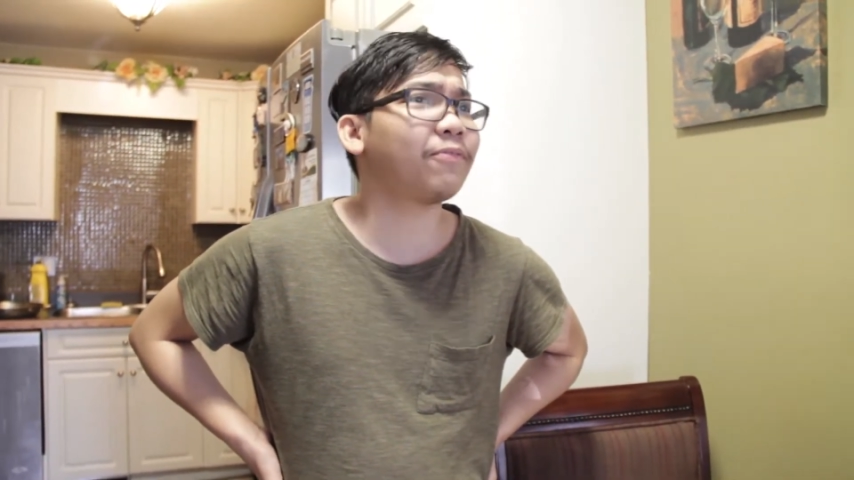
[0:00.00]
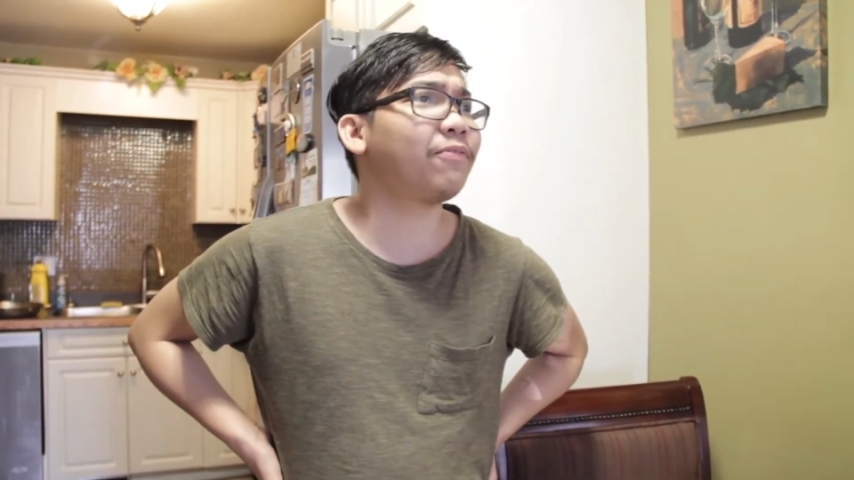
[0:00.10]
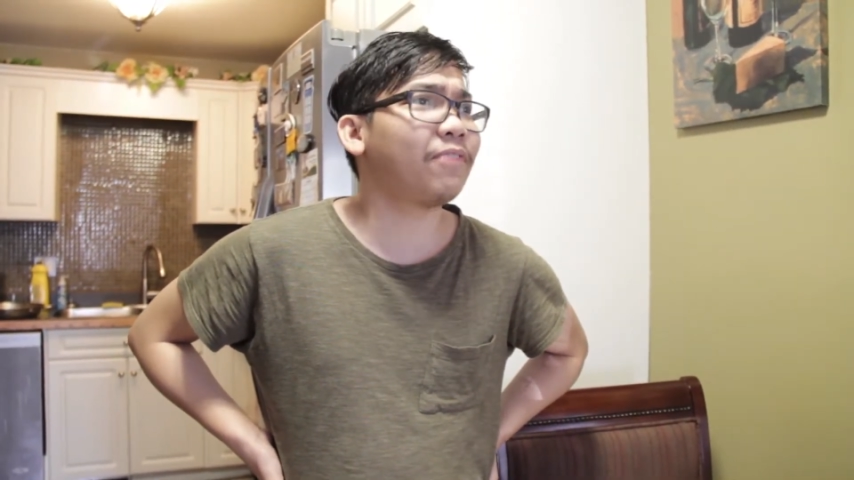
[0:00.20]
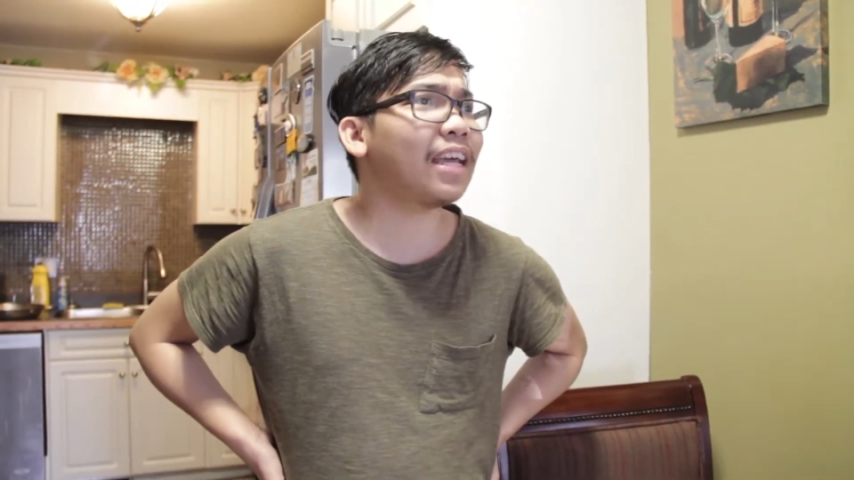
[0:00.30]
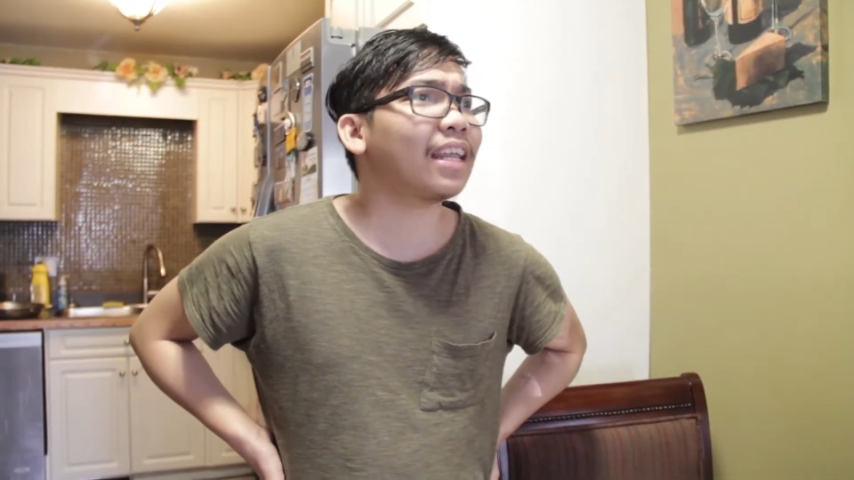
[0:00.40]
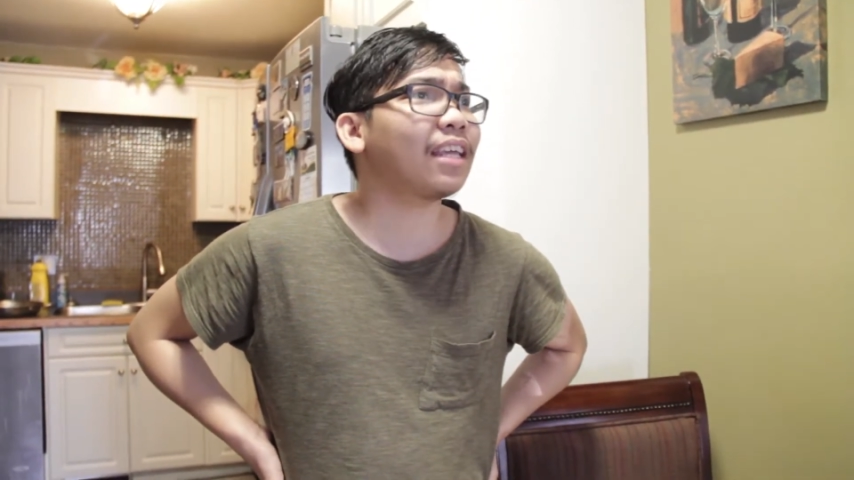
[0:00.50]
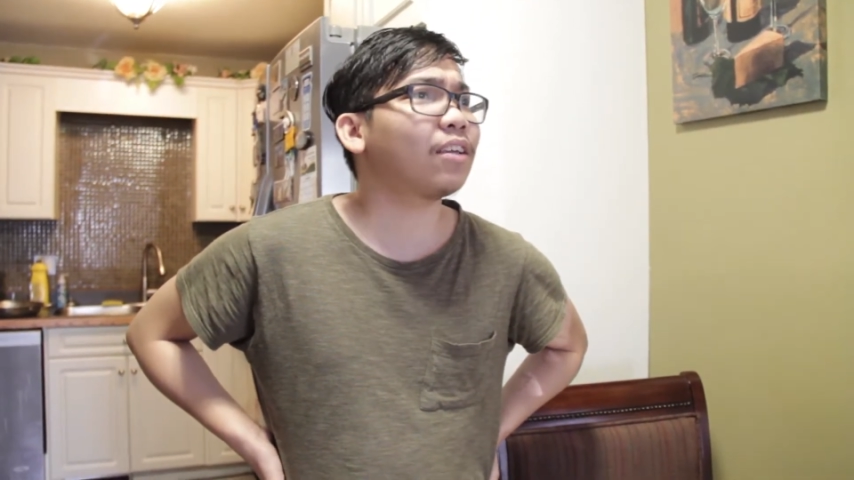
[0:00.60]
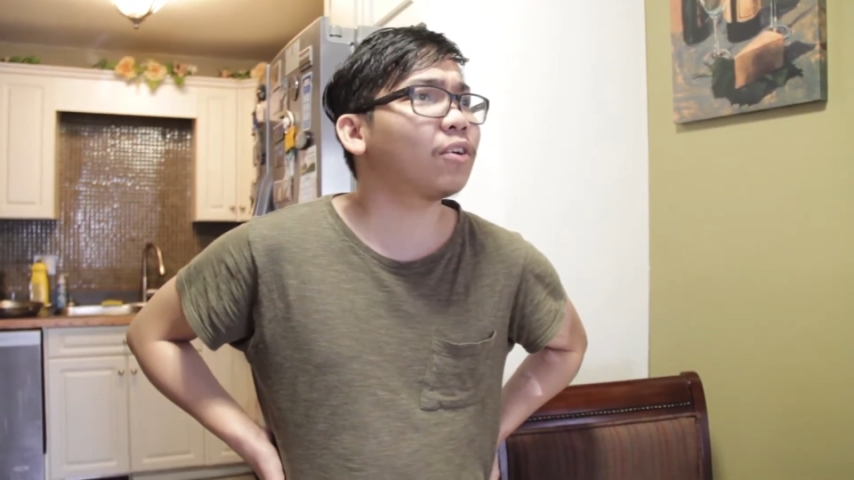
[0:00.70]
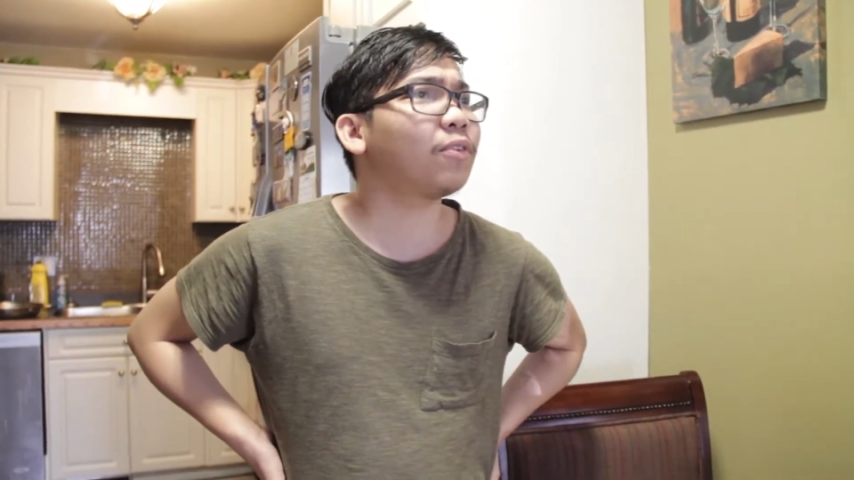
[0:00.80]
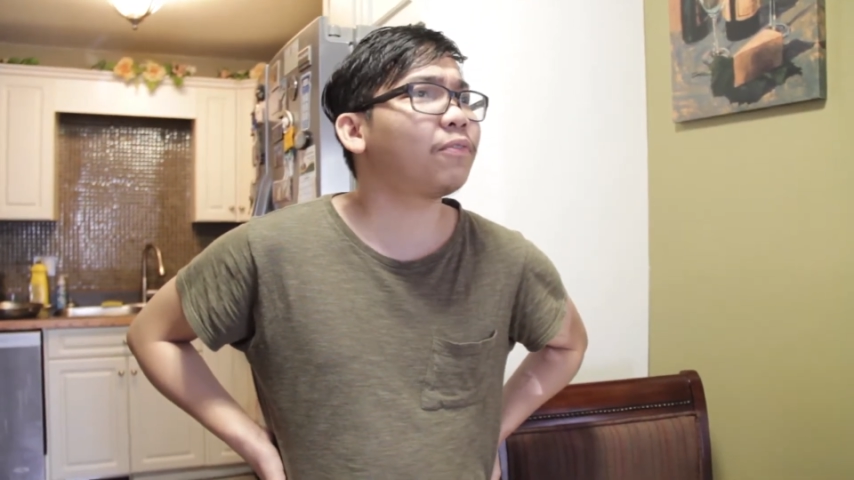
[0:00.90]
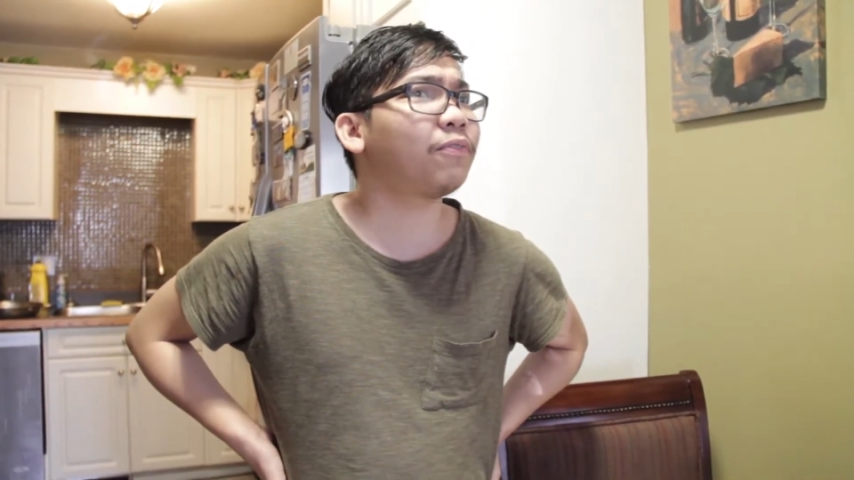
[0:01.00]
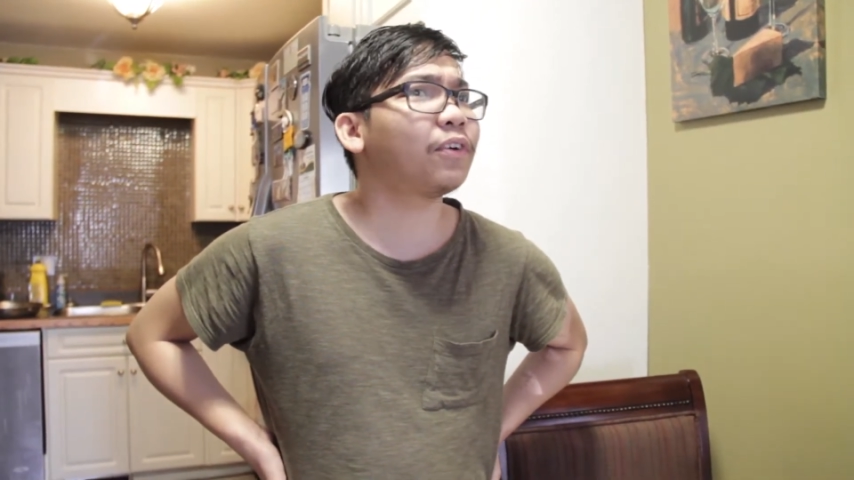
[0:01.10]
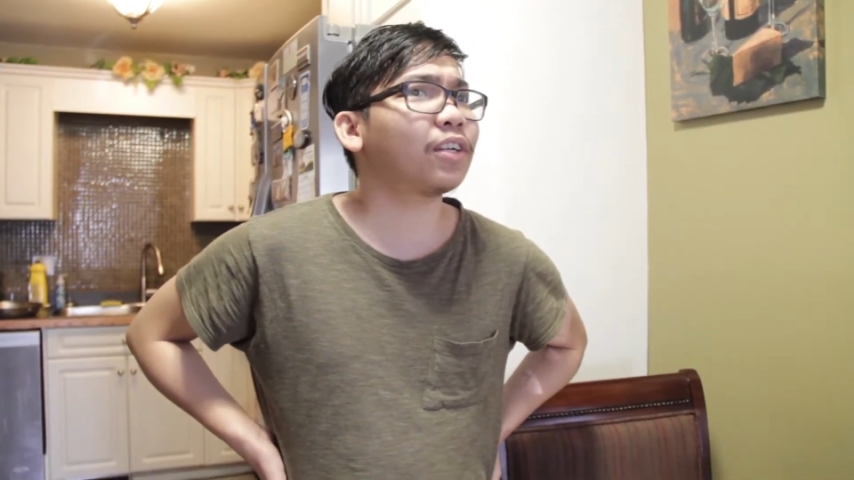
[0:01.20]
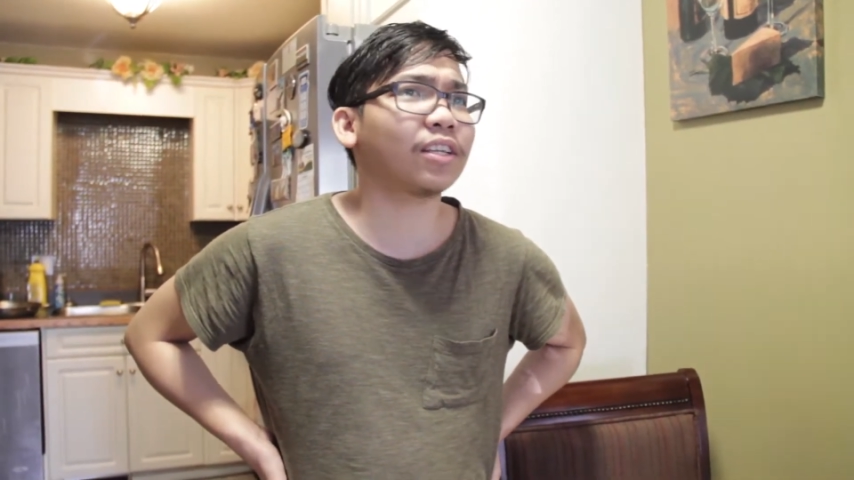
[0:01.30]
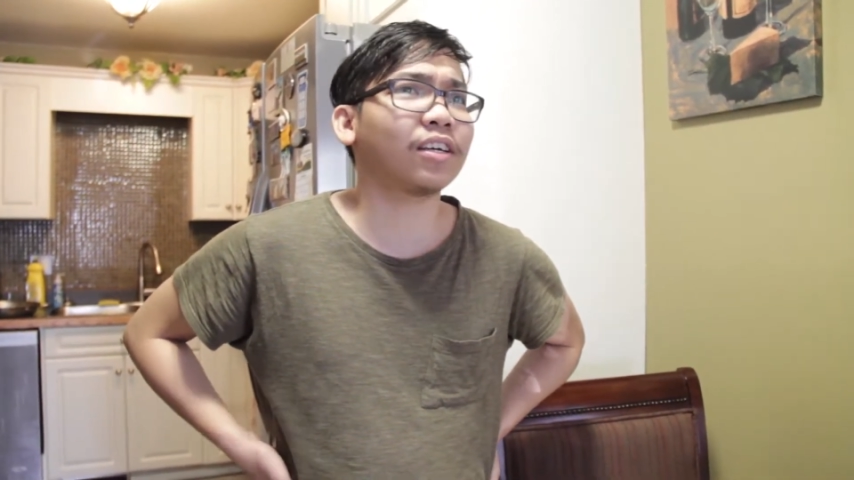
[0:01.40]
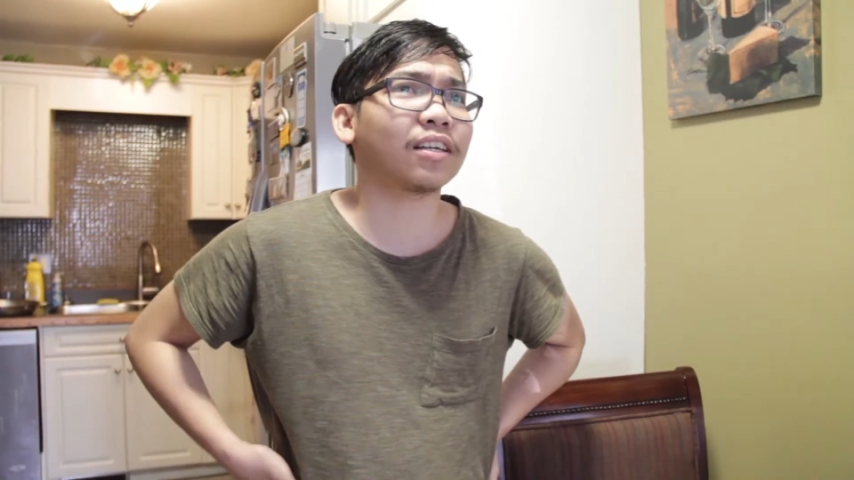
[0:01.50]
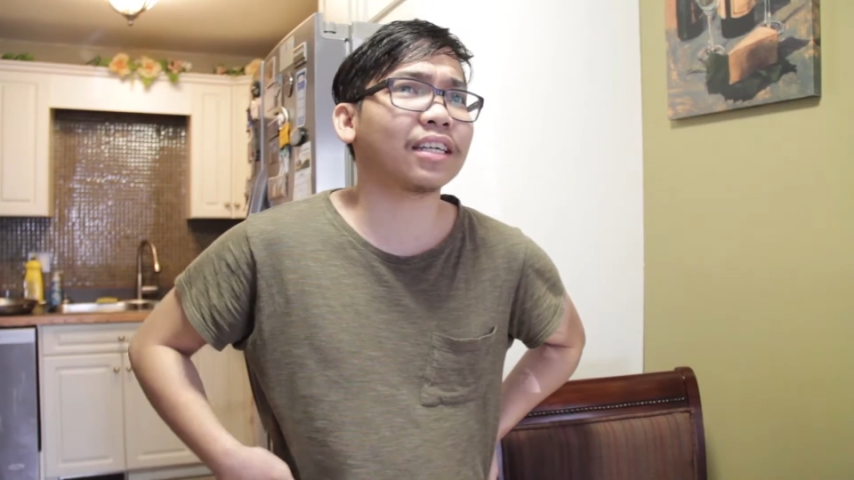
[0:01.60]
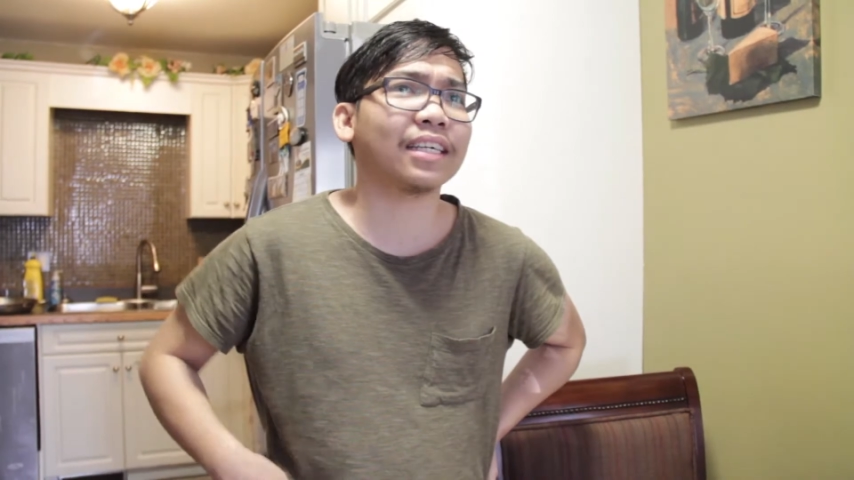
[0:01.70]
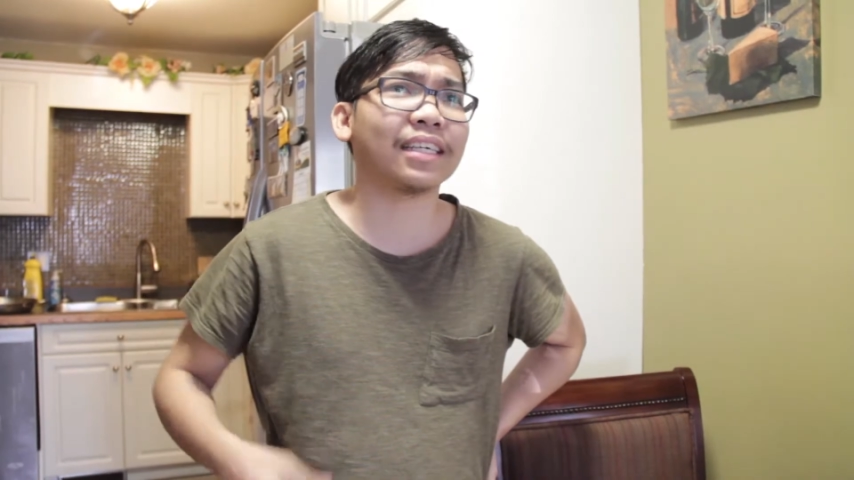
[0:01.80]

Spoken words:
very good for your